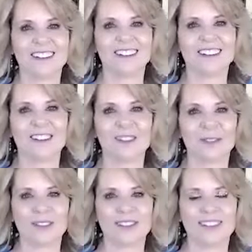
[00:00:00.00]

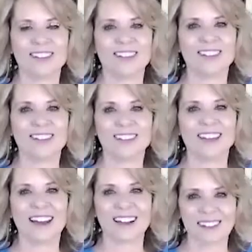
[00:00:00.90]

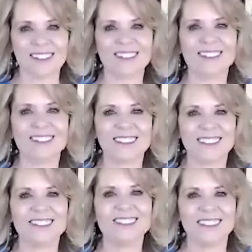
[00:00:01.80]

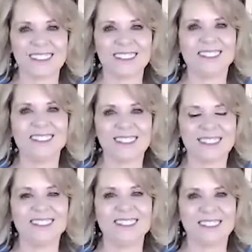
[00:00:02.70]

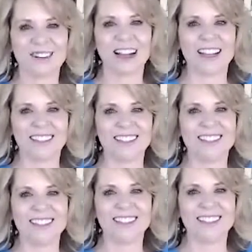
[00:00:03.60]

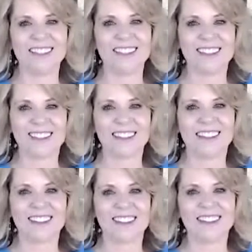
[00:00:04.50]

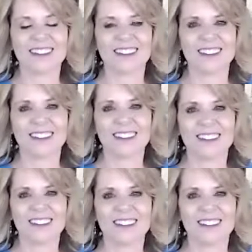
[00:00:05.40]

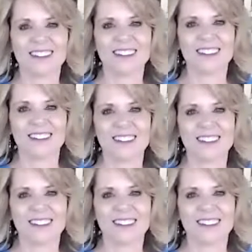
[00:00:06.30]
(silent)